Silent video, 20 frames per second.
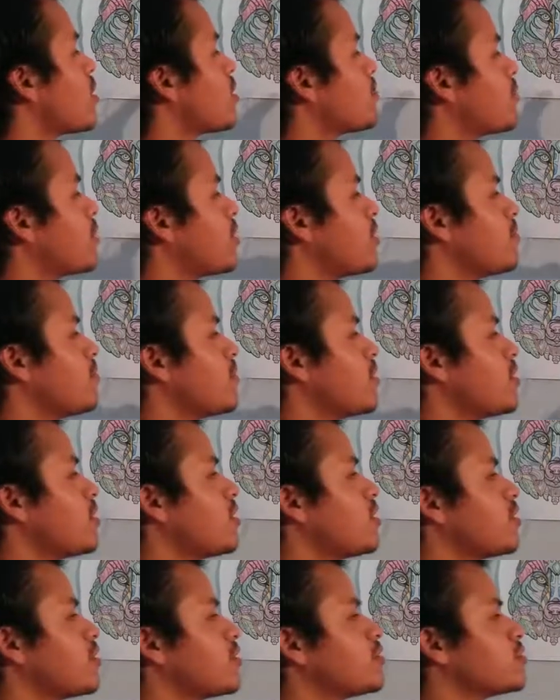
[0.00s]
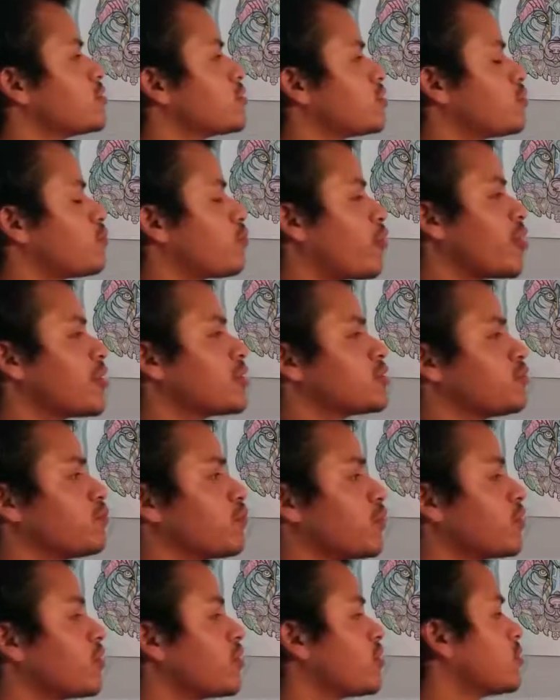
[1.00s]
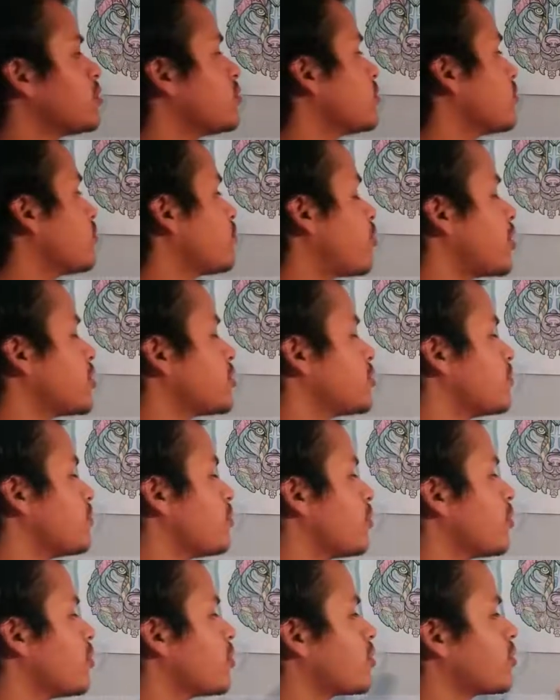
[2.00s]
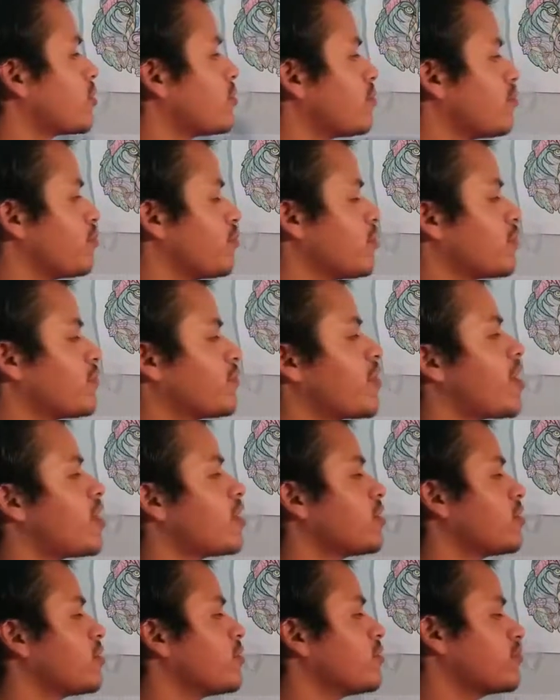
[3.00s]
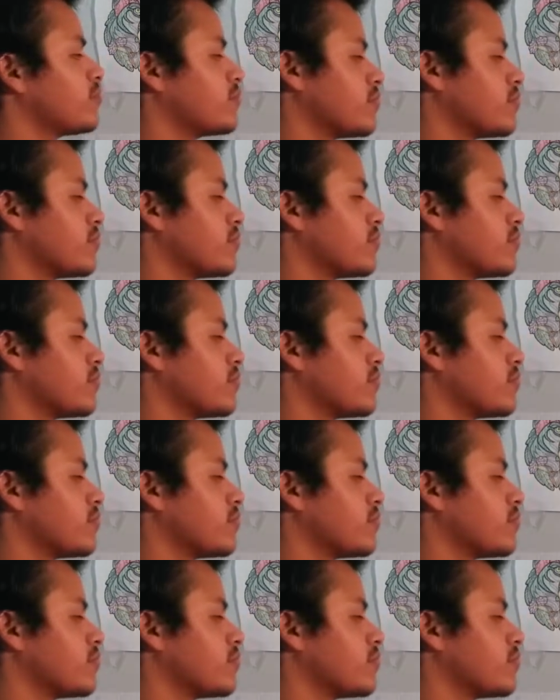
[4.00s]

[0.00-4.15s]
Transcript: PB is price to book value